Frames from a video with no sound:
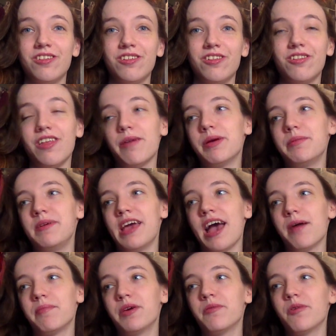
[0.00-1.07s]
So that made me
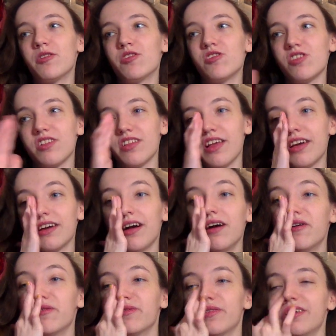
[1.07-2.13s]
happy. It wasn't just like,
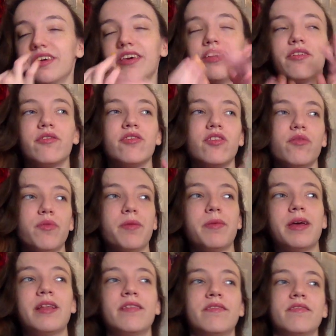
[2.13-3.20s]
oh, here's the
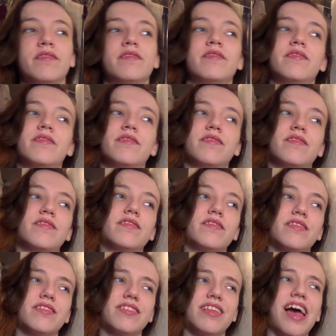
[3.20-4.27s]
women.
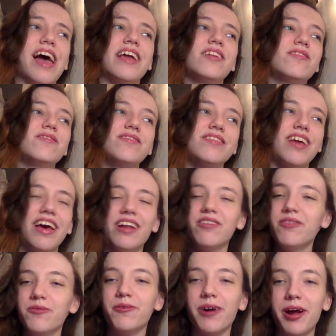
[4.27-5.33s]
I
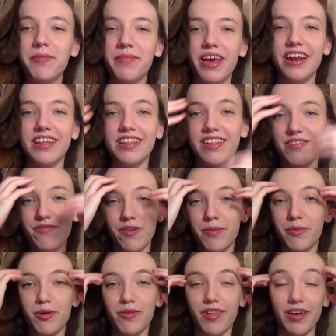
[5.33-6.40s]
don't know where I'm getting this
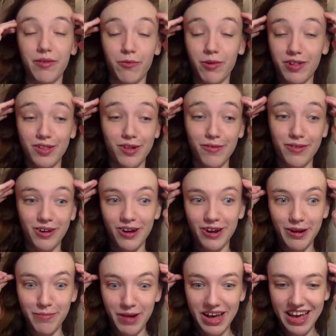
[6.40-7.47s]
from or like what's going
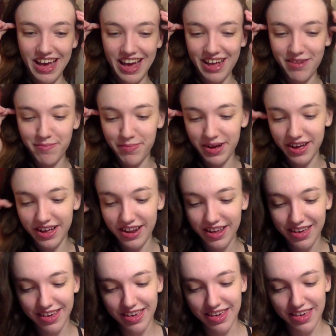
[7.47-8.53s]
on in my head, but
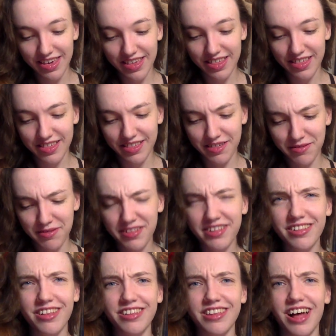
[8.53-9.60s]
there's
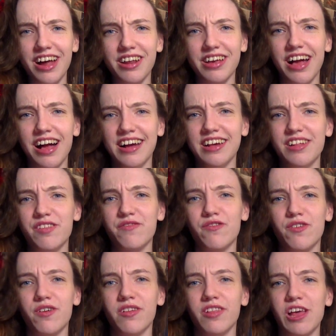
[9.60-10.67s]
still a lot of guys
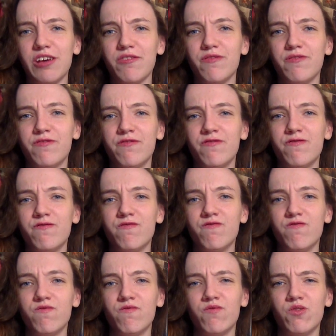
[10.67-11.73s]
for a like
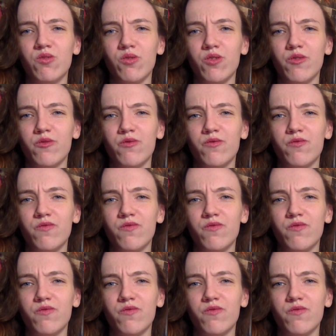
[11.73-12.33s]
sort of